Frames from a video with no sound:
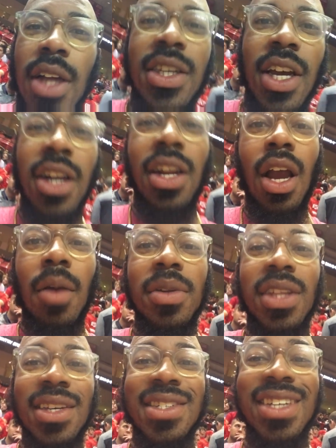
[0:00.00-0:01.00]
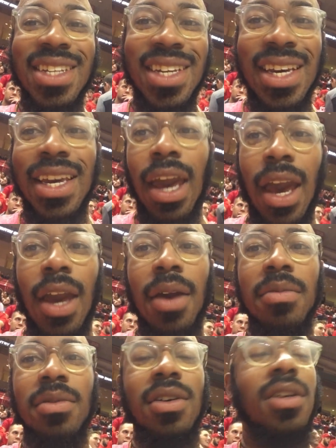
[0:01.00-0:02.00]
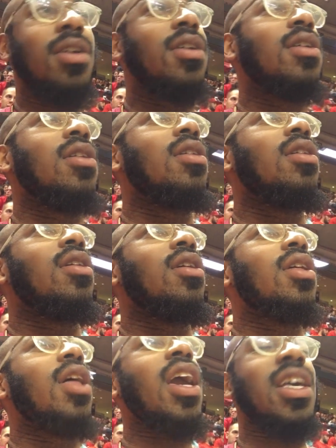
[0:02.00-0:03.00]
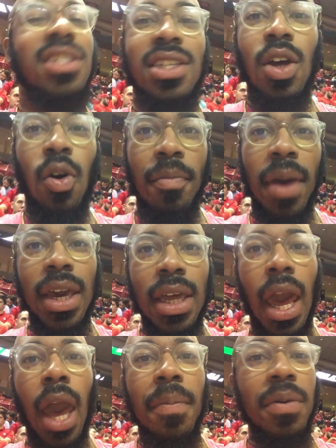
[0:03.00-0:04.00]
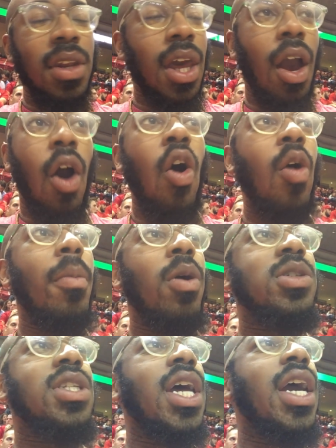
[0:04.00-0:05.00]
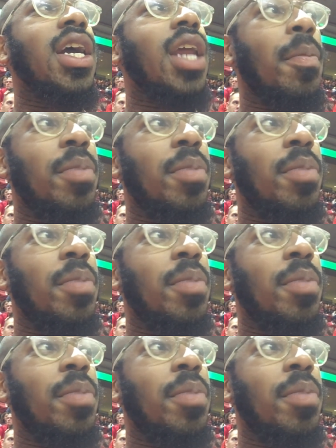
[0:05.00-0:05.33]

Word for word: Here and there, but they still in the game. They can still make it happen. They are almost there. They